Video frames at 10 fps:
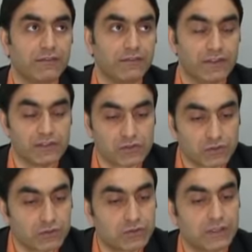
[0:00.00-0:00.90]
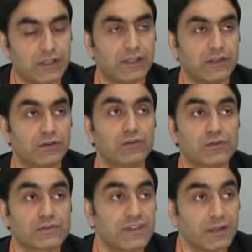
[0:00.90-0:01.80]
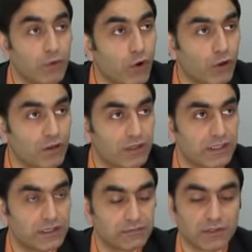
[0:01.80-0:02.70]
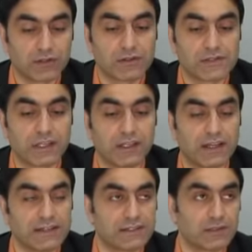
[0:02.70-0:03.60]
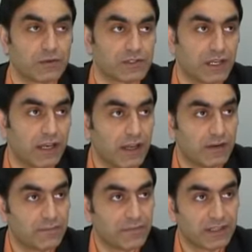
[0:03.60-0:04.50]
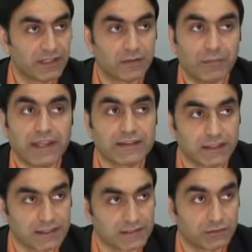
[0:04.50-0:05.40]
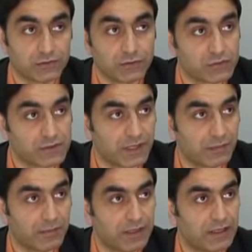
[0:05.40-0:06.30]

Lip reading: We should use them all, because Allah Azza wa Jalla command us to use them.